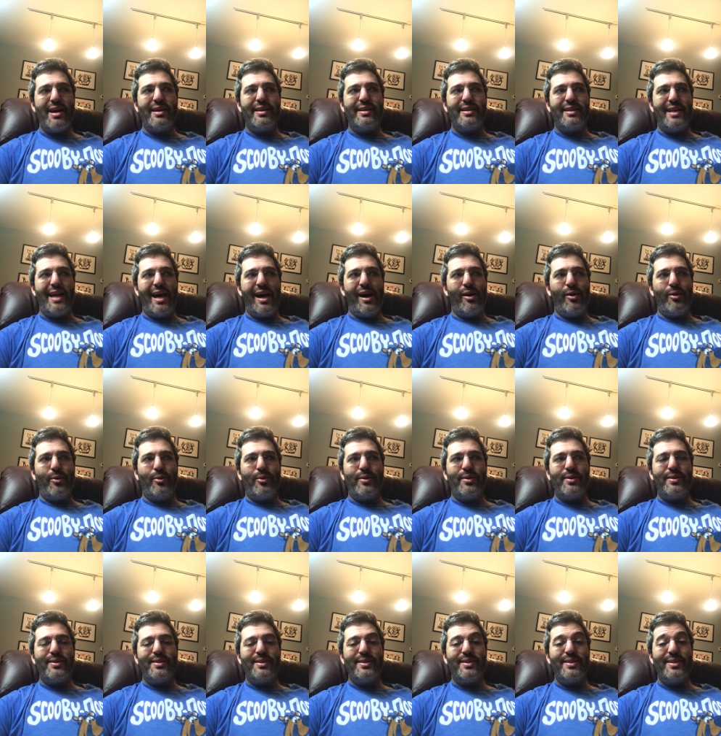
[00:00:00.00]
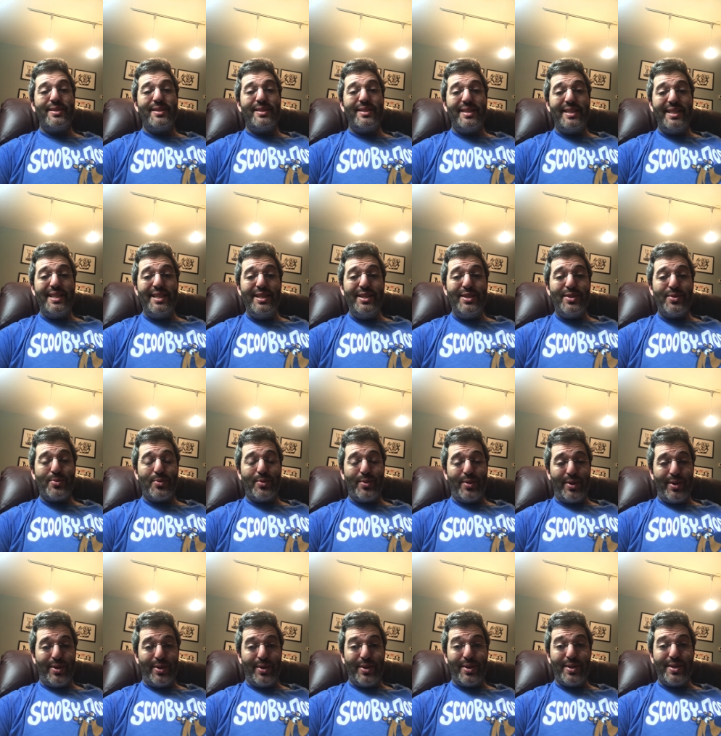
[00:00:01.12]
Now, these
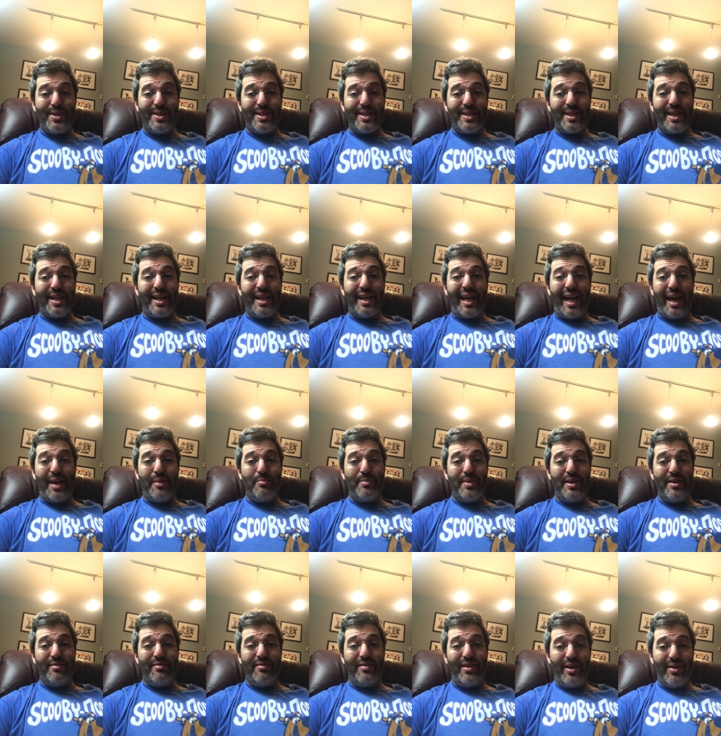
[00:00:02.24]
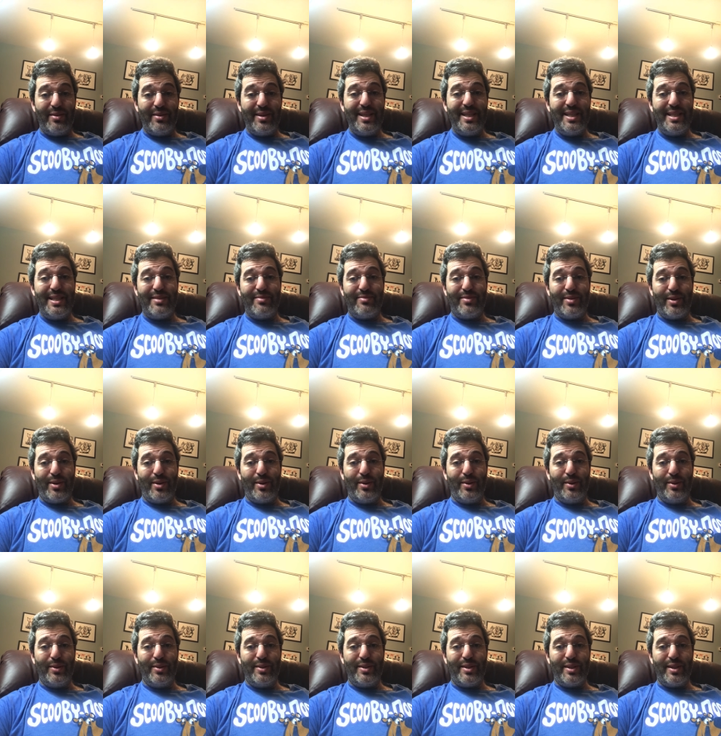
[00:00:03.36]
words can be very
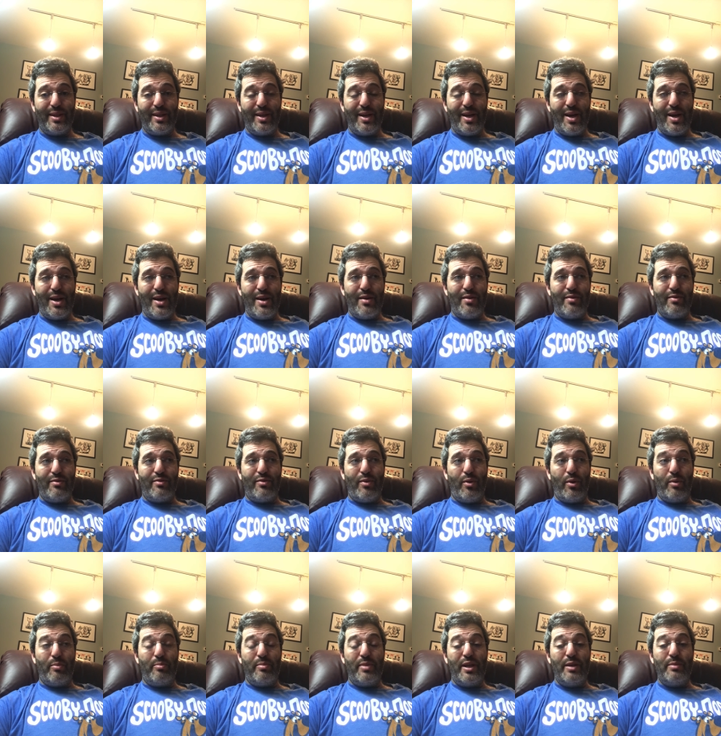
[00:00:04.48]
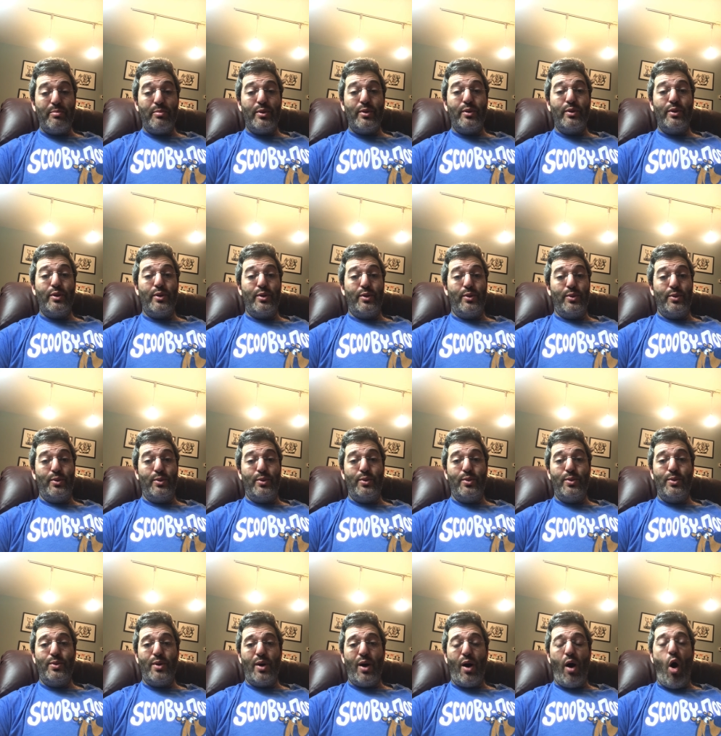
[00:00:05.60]
difficult for people
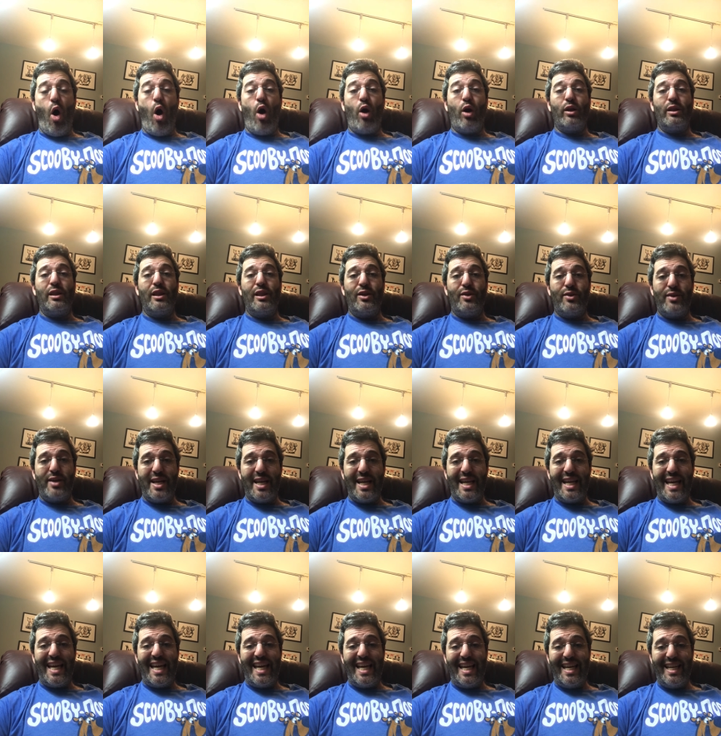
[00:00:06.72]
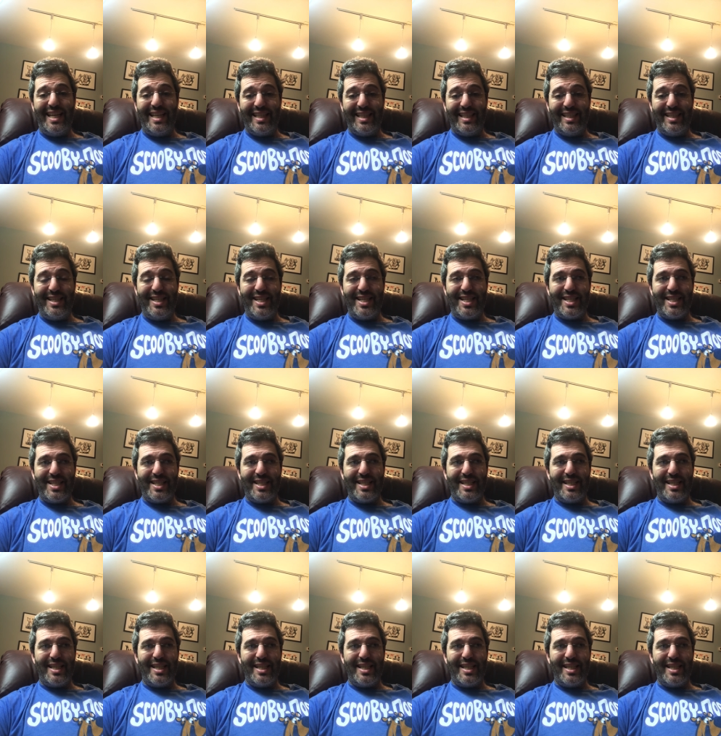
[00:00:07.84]
who are learning English